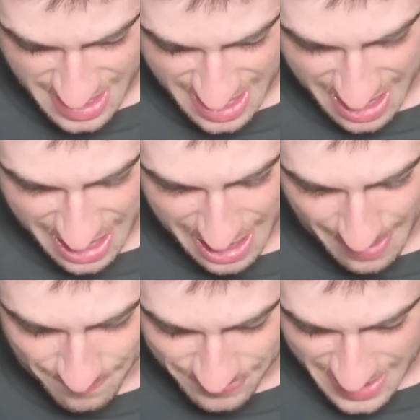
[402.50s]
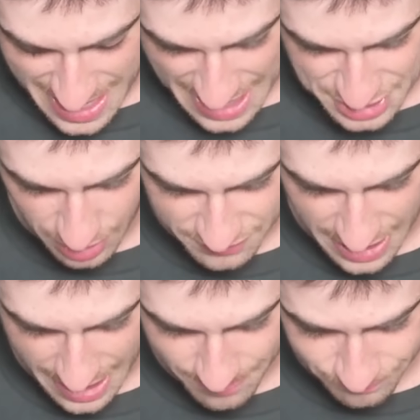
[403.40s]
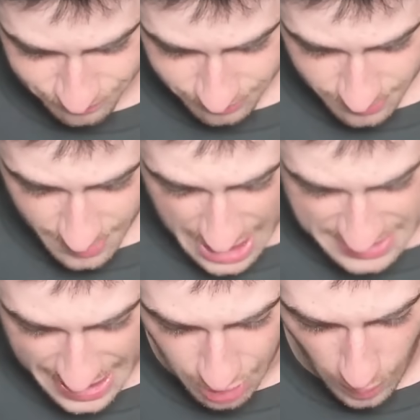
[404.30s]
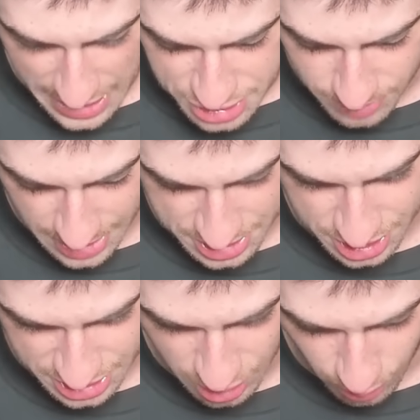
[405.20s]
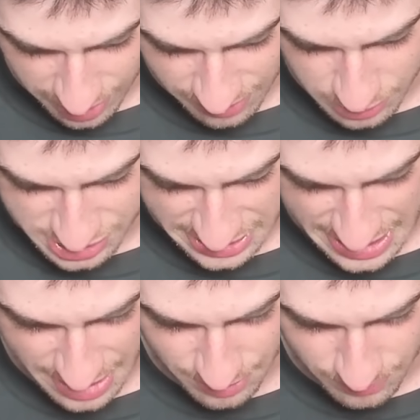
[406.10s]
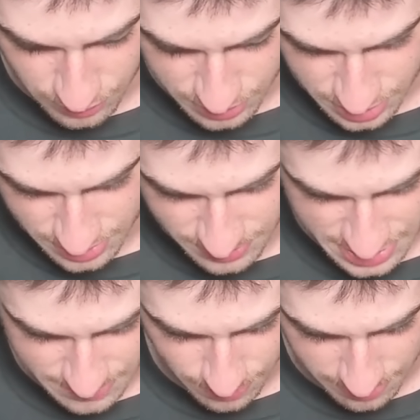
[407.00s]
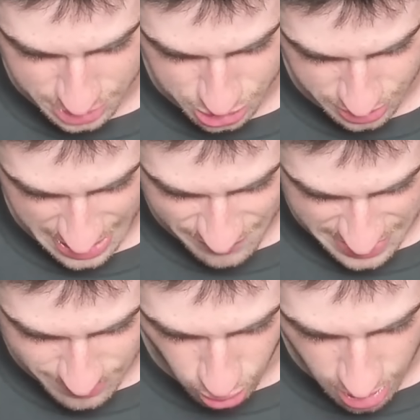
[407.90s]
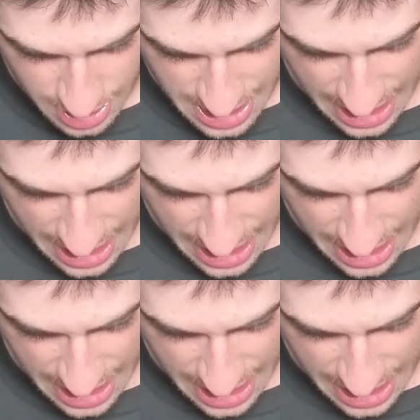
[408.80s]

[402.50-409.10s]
And so after that, I downed way too much, until one of them was like, yeah, you probably shouldn't have any more.